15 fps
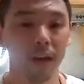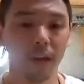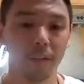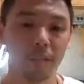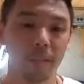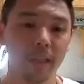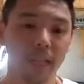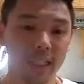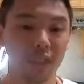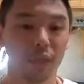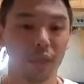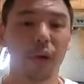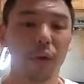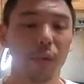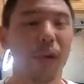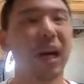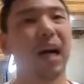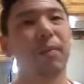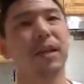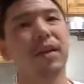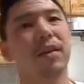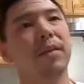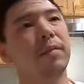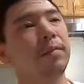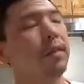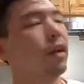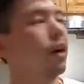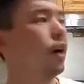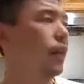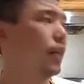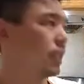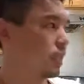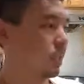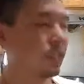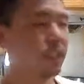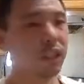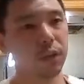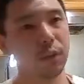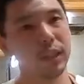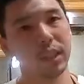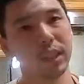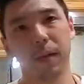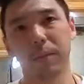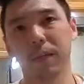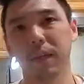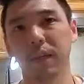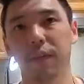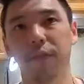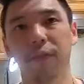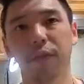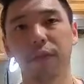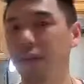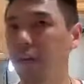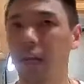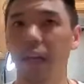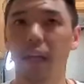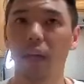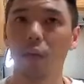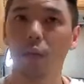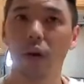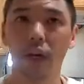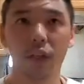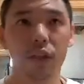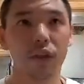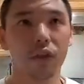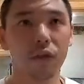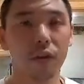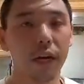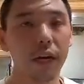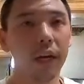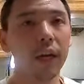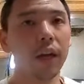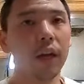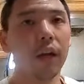And that's what will happen. That's essentially what's happening if you've ever had a wok stir fry